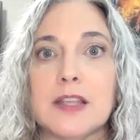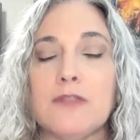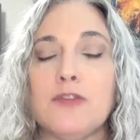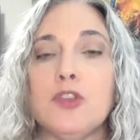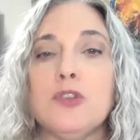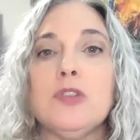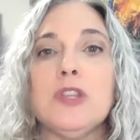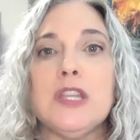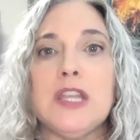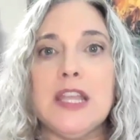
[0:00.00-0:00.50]
If
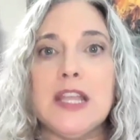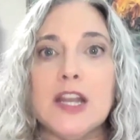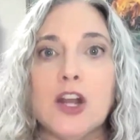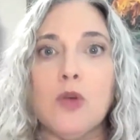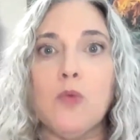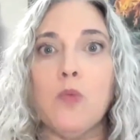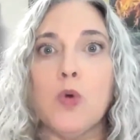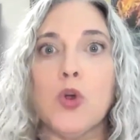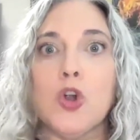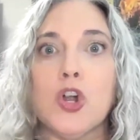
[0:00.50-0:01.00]
you need a
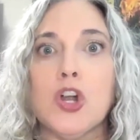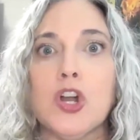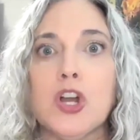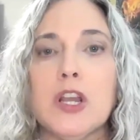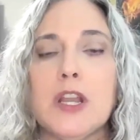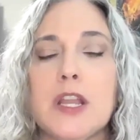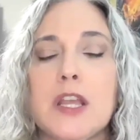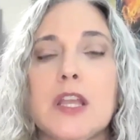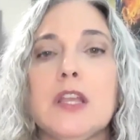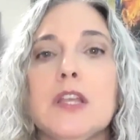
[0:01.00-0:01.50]

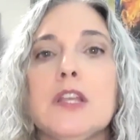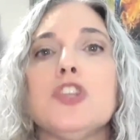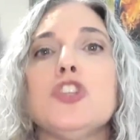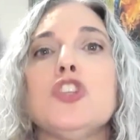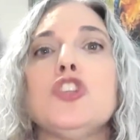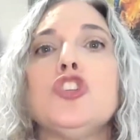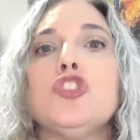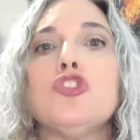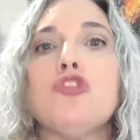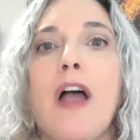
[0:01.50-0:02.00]
word,
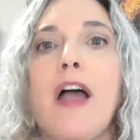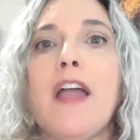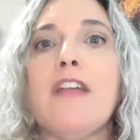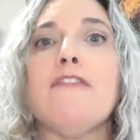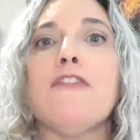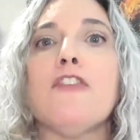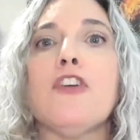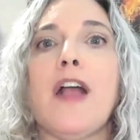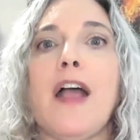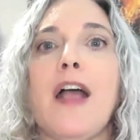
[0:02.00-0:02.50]
strive
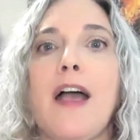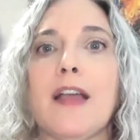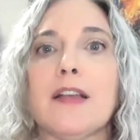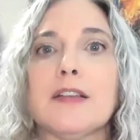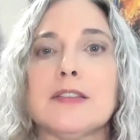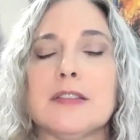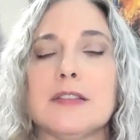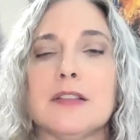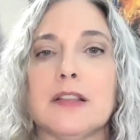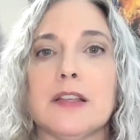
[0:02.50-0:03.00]
for
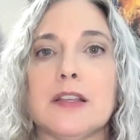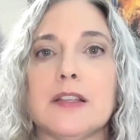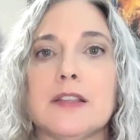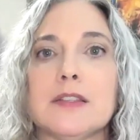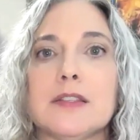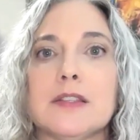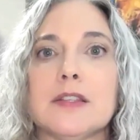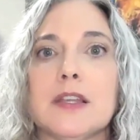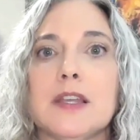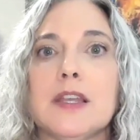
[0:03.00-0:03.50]

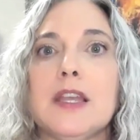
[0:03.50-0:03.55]
excellence.